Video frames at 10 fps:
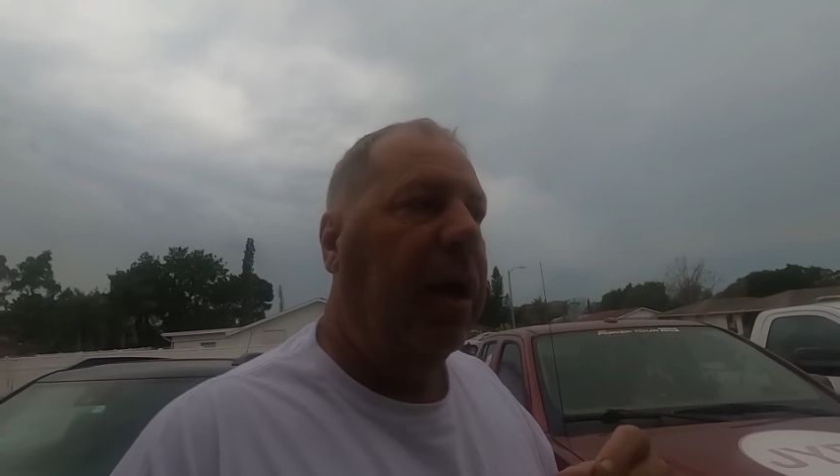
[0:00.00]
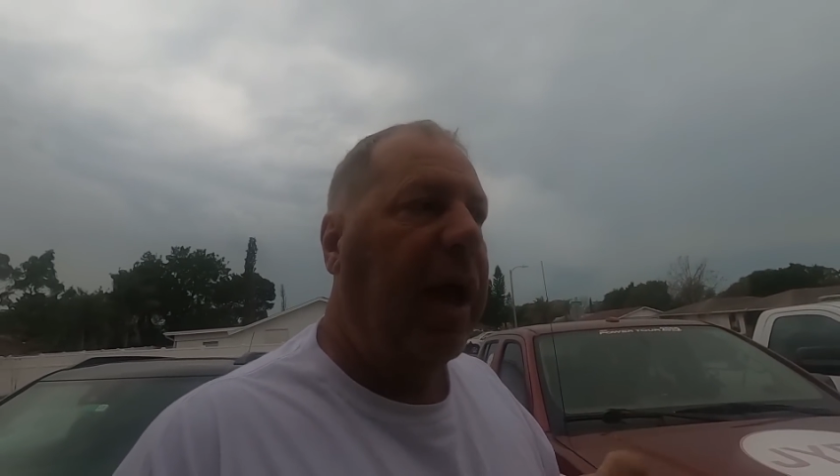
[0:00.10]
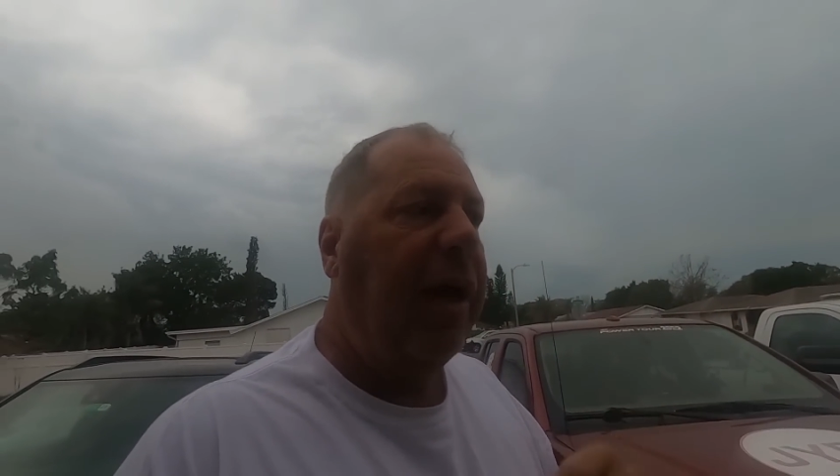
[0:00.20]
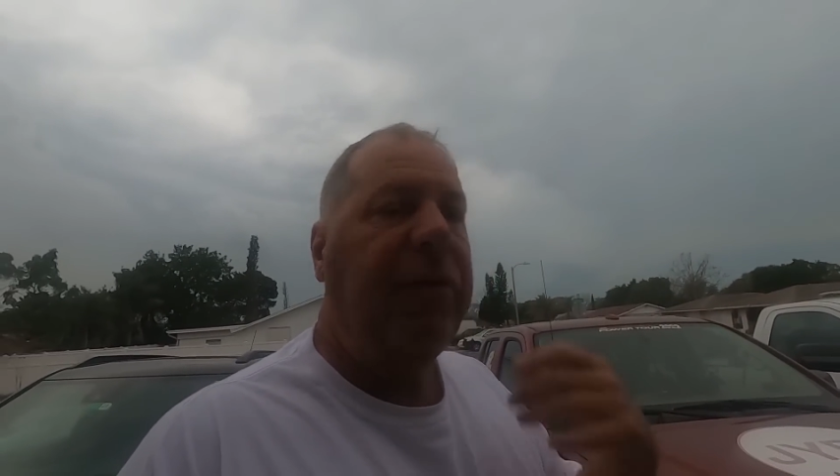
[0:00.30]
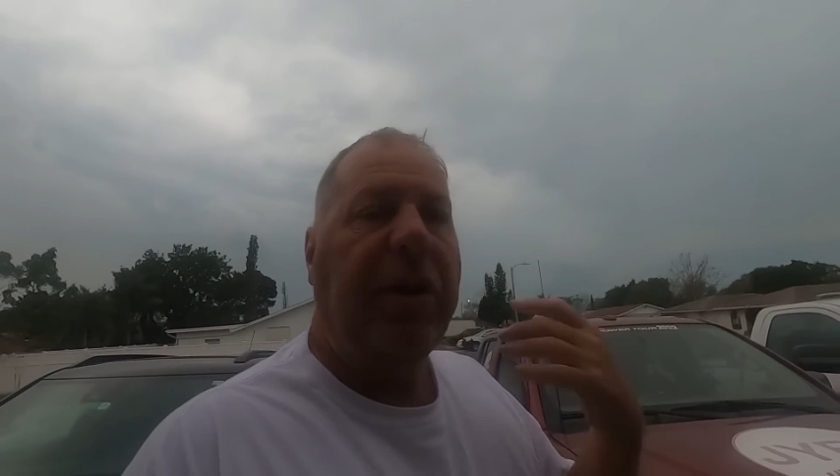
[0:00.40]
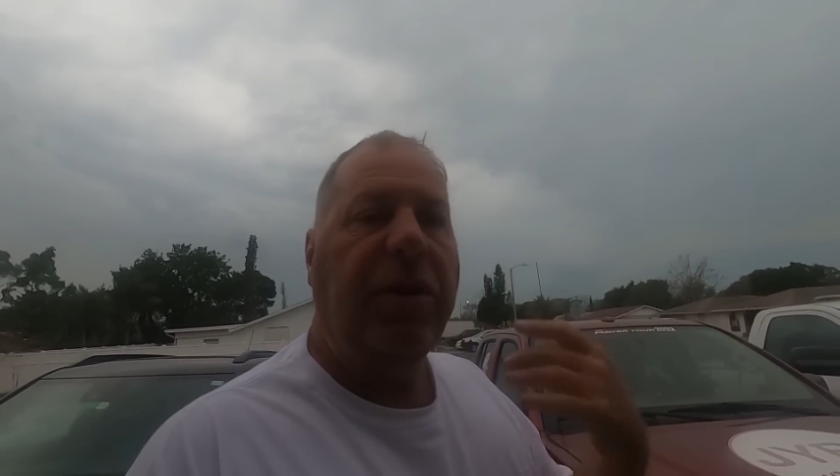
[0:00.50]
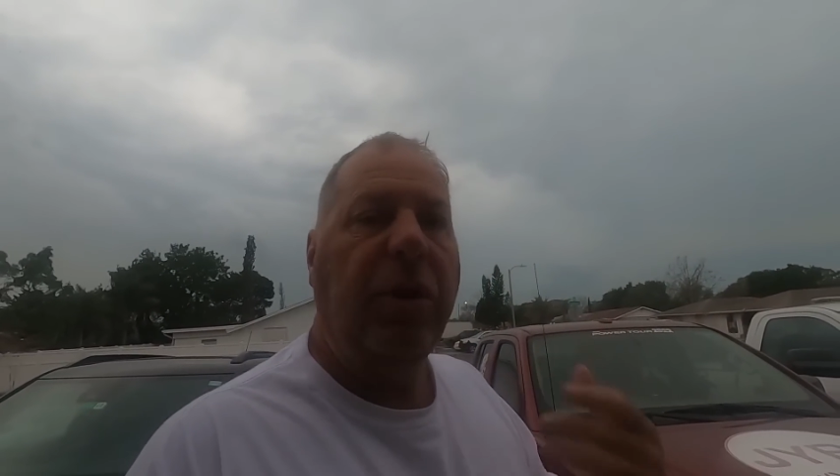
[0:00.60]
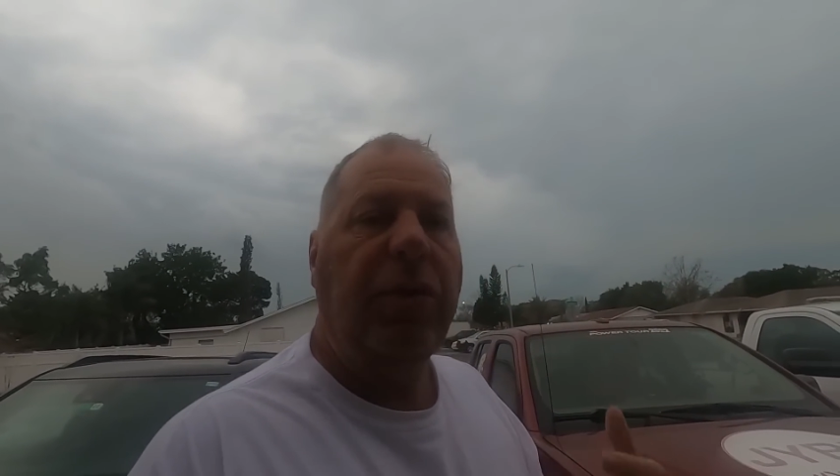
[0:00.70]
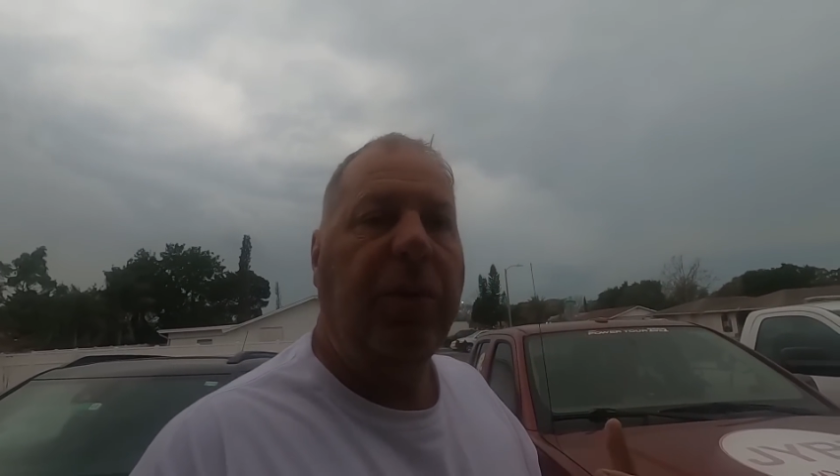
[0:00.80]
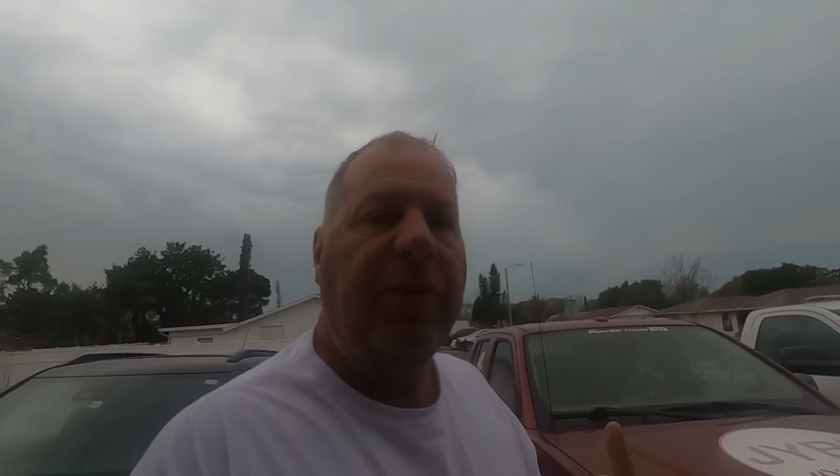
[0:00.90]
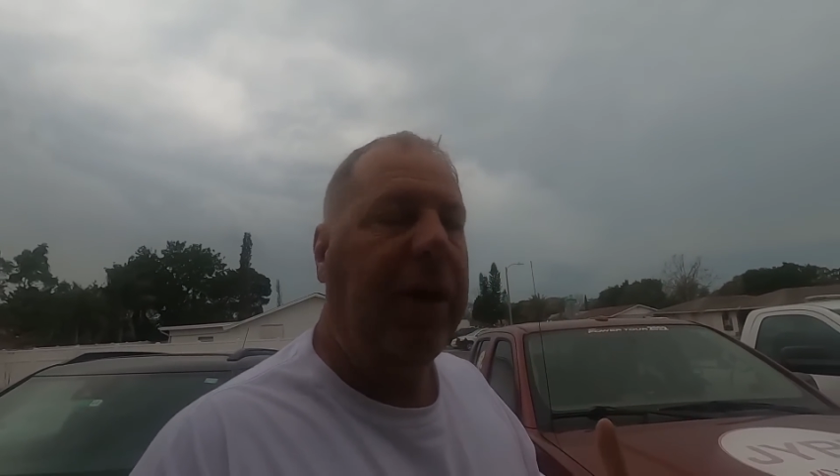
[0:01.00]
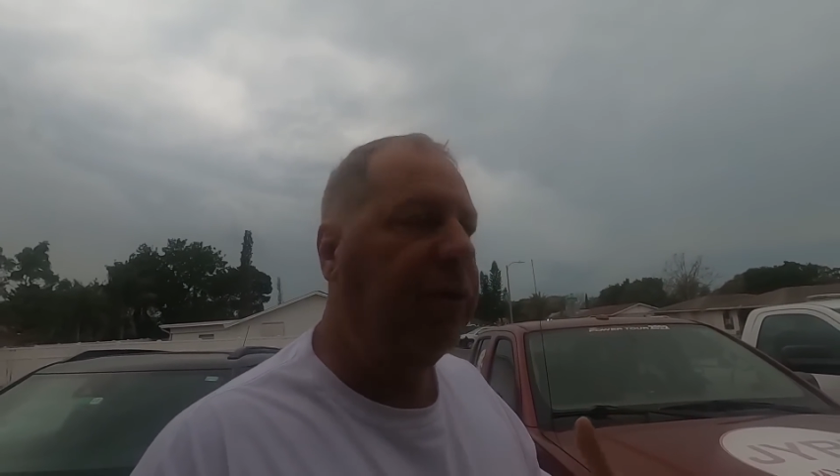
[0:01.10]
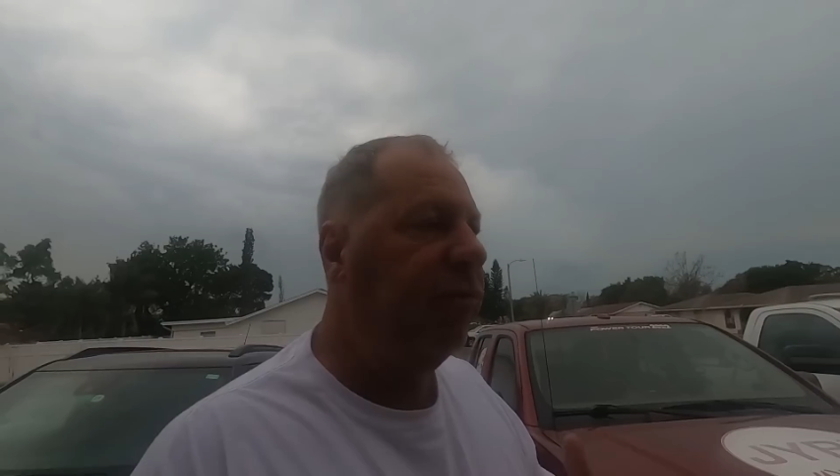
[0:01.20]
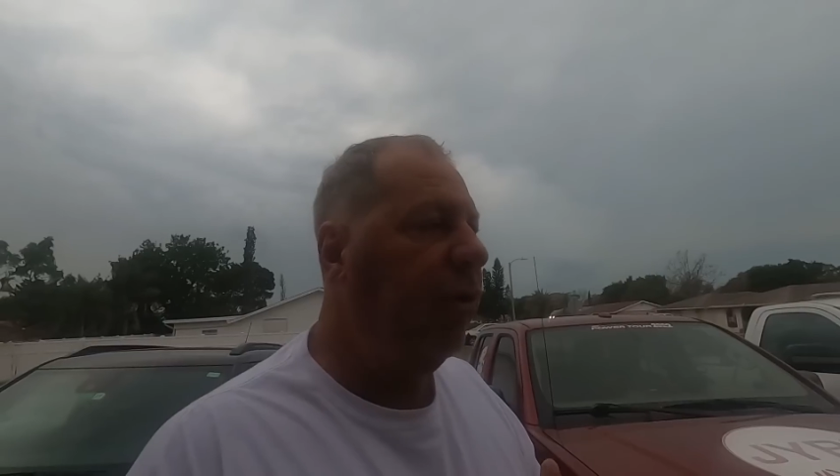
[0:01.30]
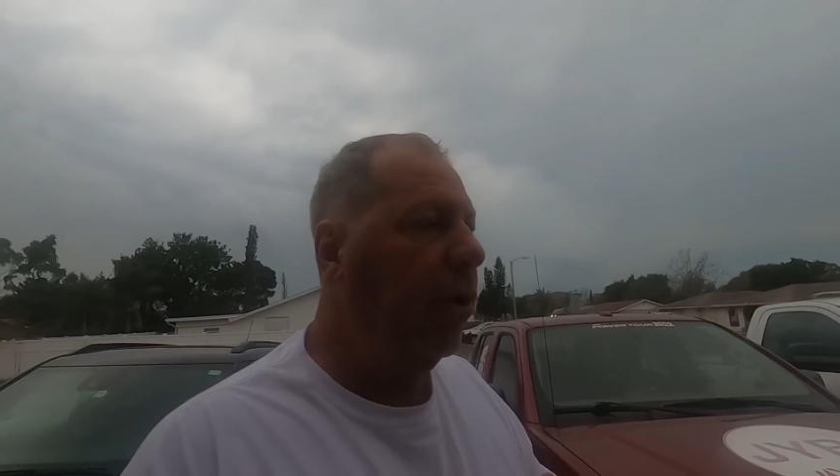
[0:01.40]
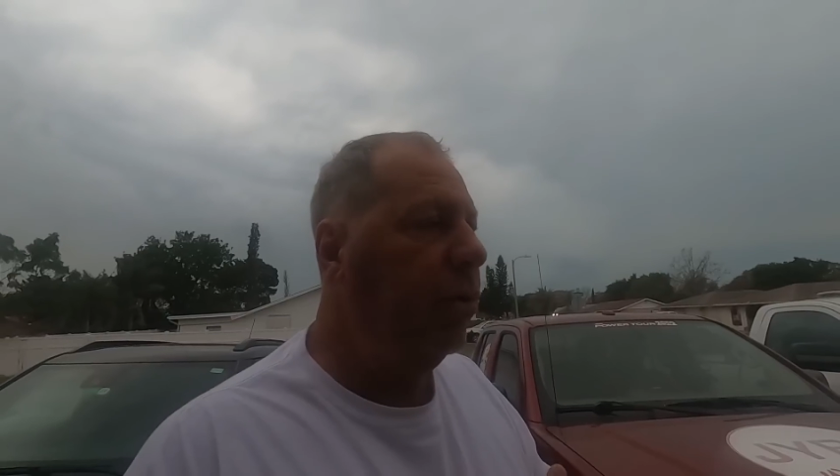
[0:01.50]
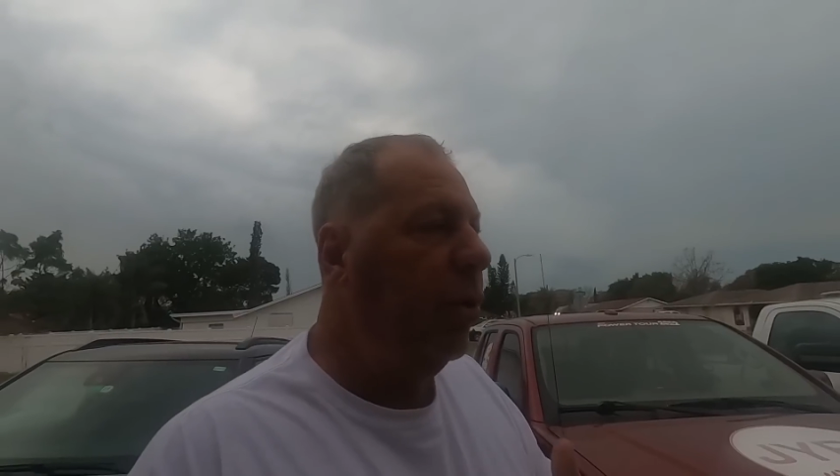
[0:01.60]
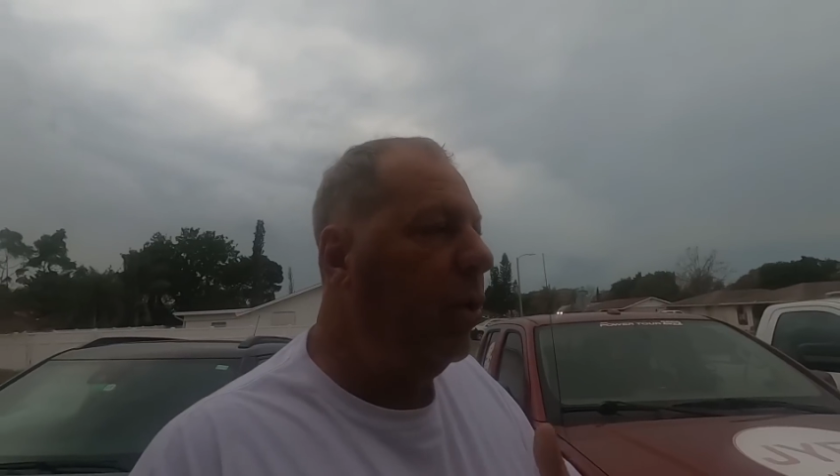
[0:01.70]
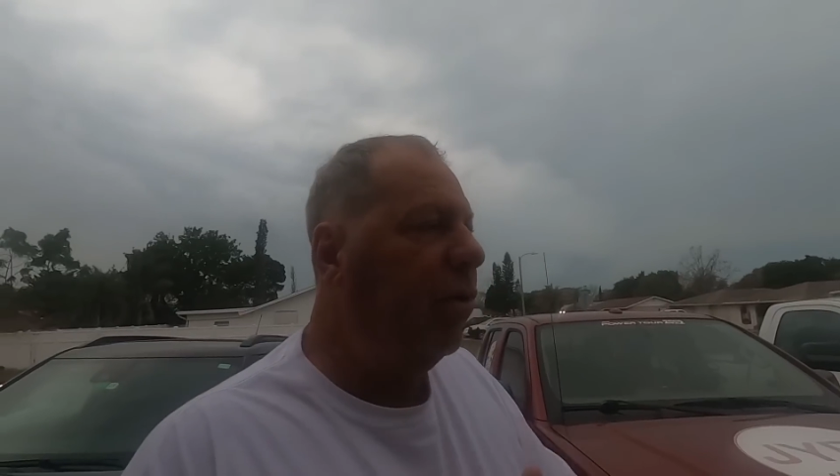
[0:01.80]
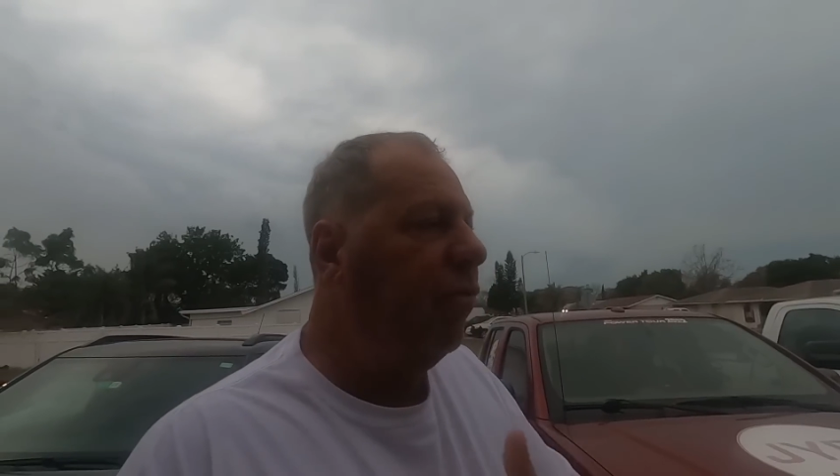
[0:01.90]
having a YouTube channel
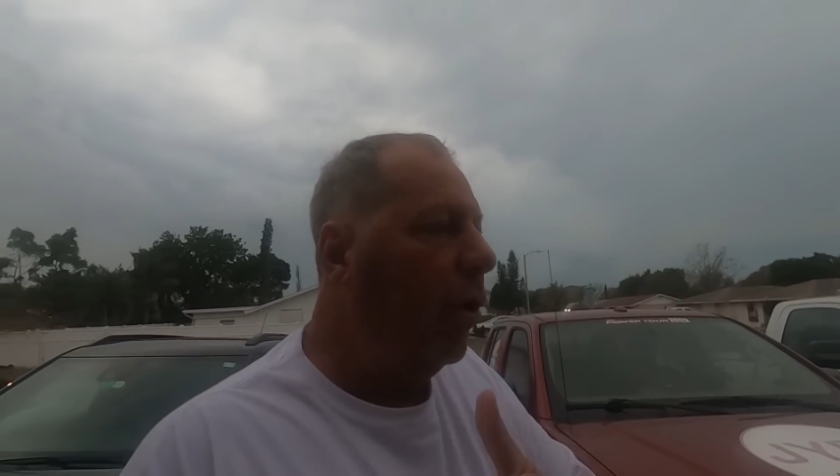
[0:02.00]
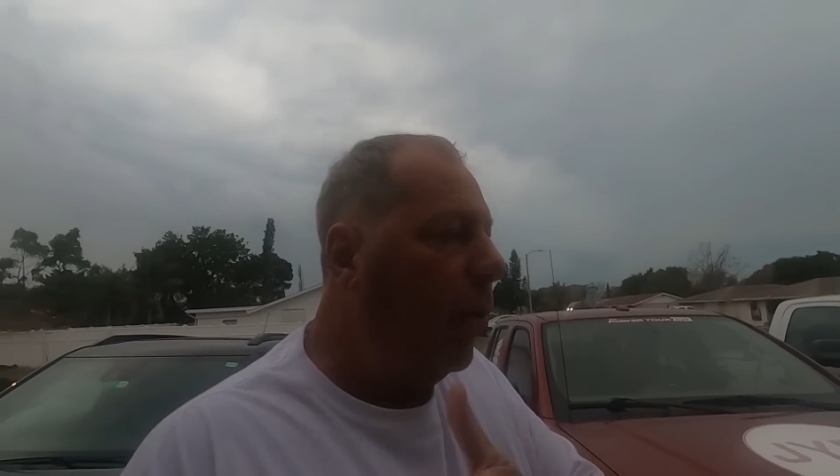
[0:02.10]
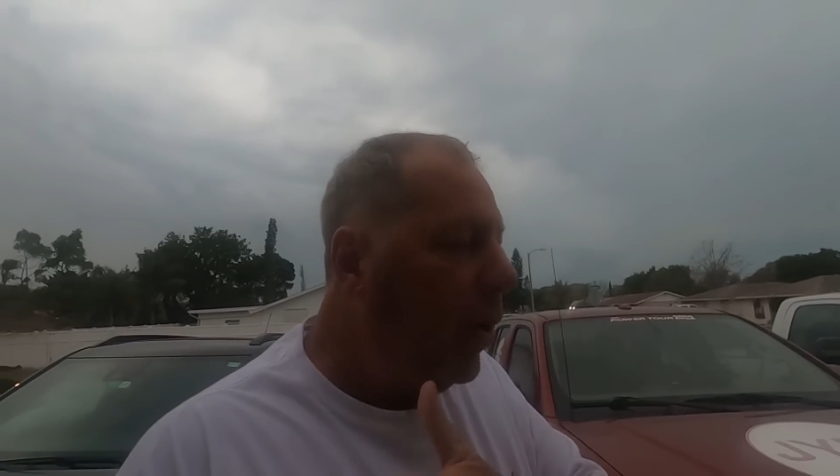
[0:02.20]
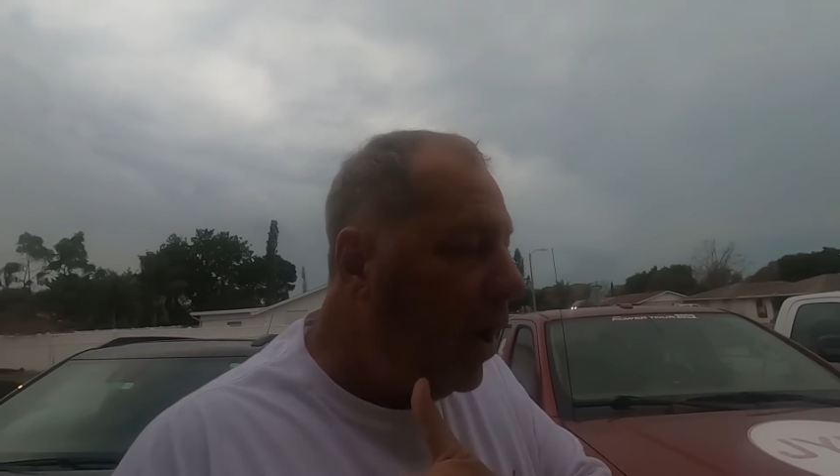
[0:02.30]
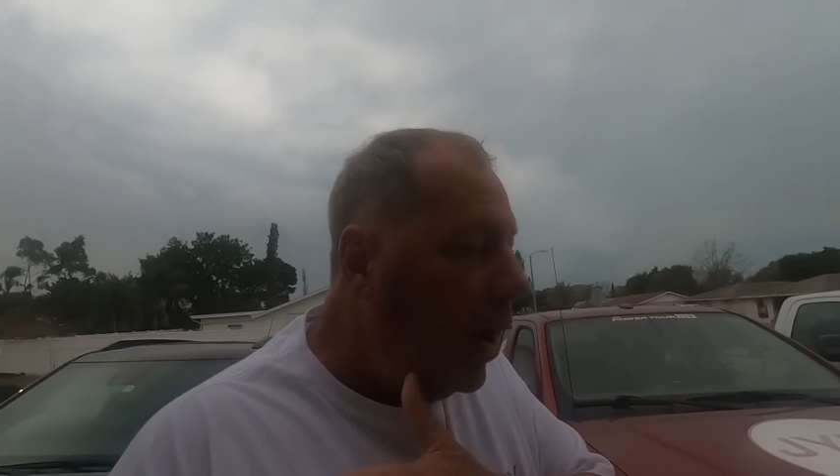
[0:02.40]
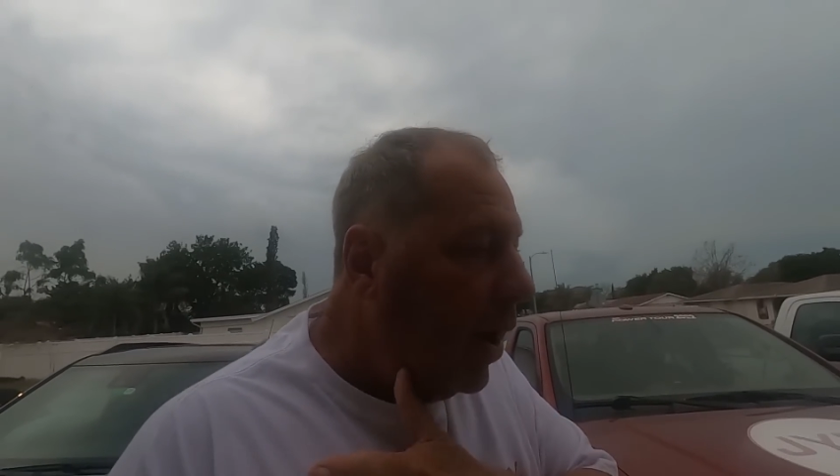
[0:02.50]
you could show